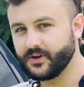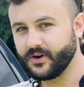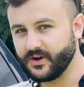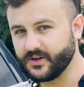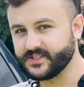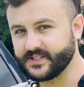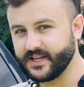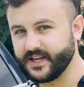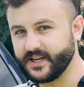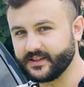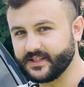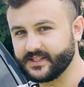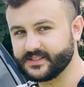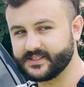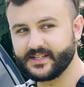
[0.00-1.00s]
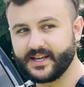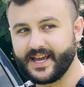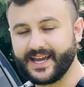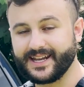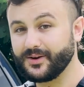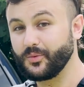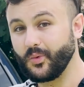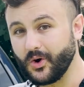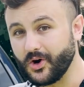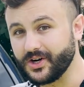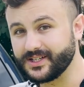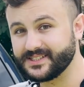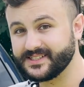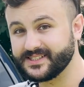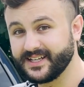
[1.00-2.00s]
are saying this, and it
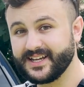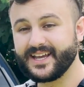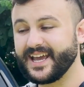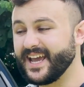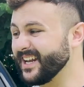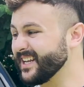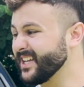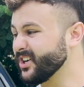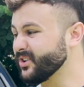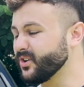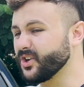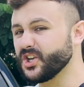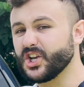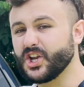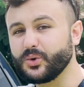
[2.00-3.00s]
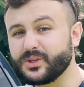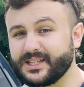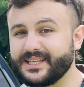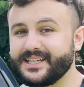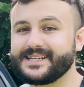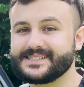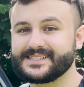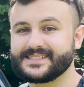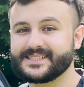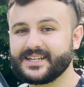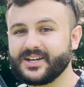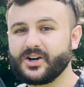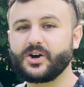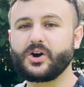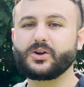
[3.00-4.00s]
works, and there are no leaks.
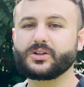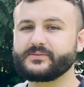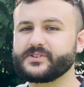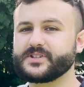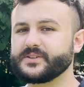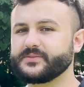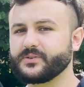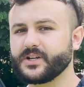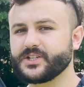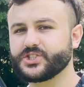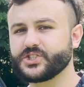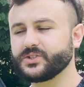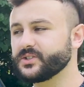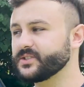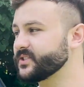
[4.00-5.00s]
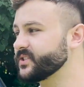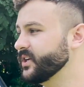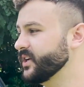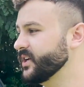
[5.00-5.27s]
All of the differentials,